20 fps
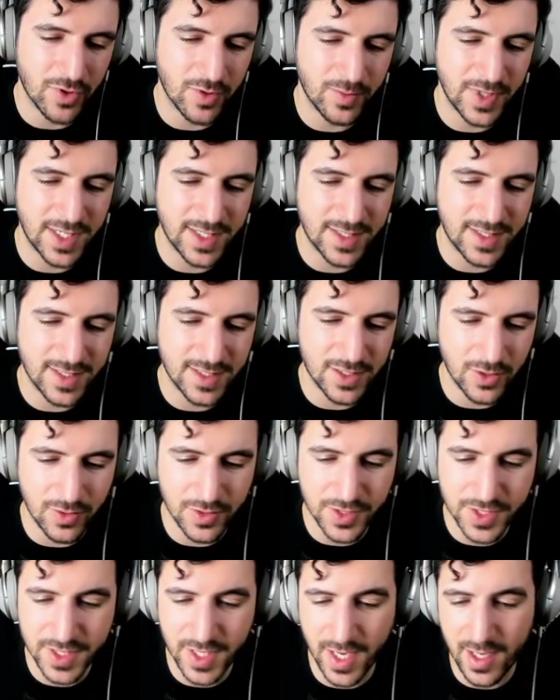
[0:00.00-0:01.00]
abilities
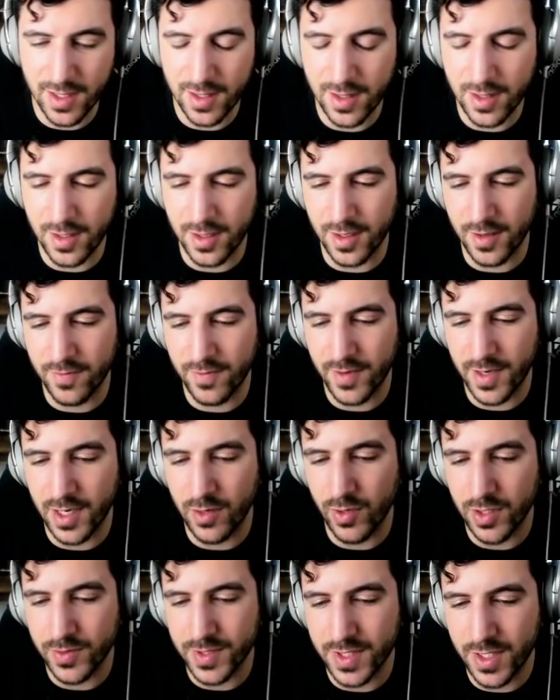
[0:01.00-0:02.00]
all scale
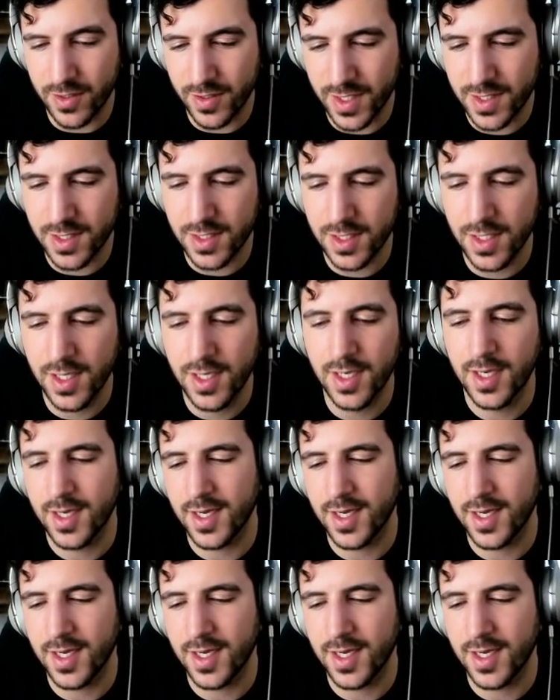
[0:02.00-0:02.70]
very well with crit,